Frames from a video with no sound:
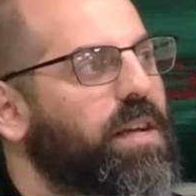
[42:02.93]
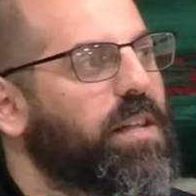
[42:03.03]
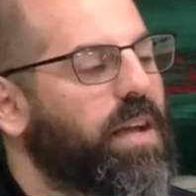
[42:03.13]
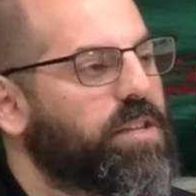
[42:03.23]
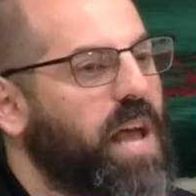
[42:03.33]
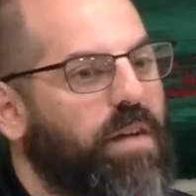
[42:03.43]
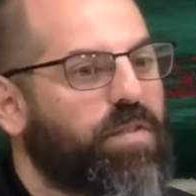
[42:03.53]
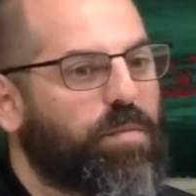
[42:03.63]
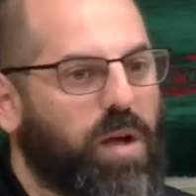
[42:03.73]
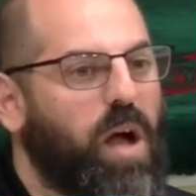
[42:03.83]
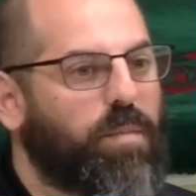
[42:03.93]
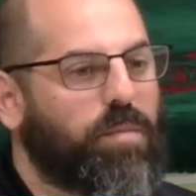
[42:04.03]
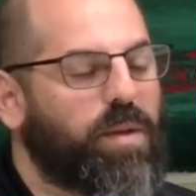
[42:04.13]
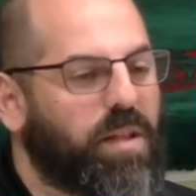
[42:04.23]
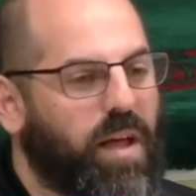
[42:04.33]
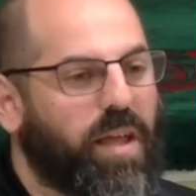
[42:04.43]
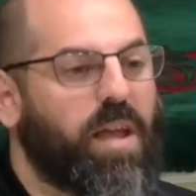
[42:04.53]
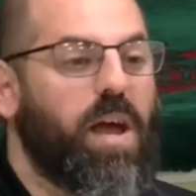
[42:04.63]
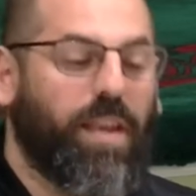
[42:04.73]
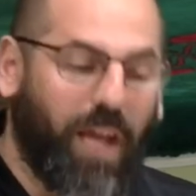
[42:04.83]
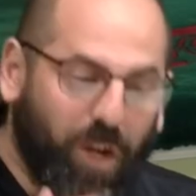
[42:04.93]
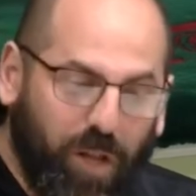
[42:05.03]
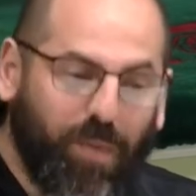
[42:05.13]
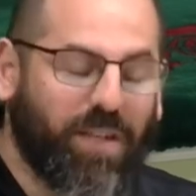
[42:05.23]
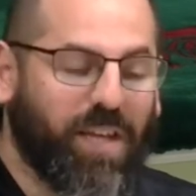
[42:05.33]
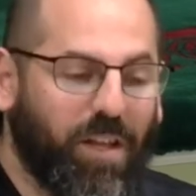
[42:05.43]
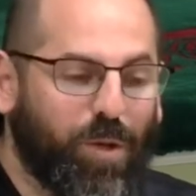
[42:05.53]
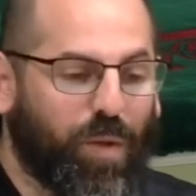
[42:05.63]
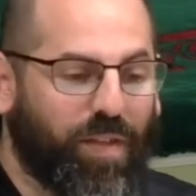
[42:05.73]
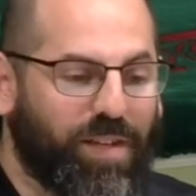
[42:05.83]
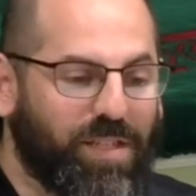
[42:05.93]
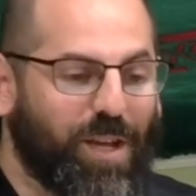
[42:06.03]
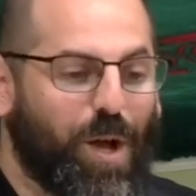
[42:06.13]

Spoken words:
like, to have them come and be like, not only am I telling you this,